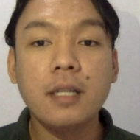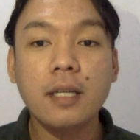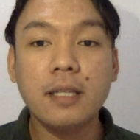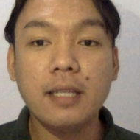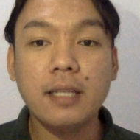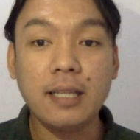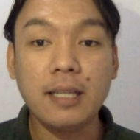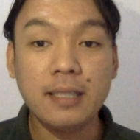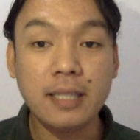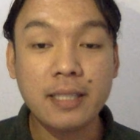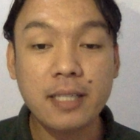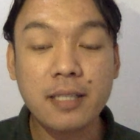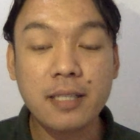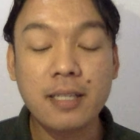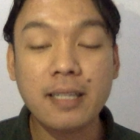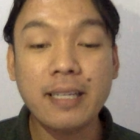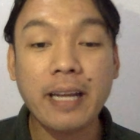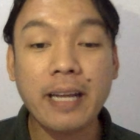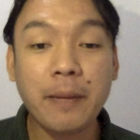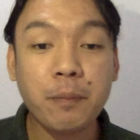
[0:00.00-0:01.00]
And this is a
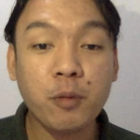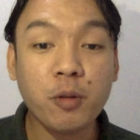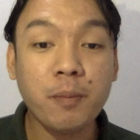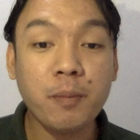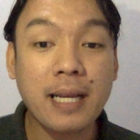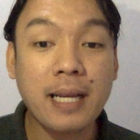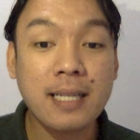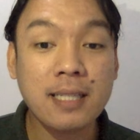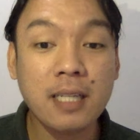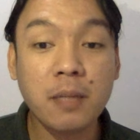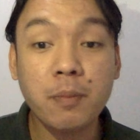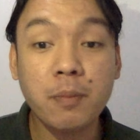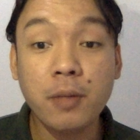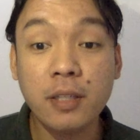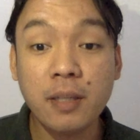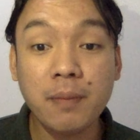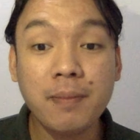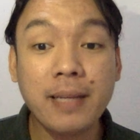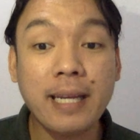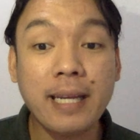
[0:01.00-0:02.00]
diploblastic body
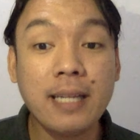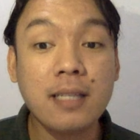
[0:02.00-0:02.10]
plan.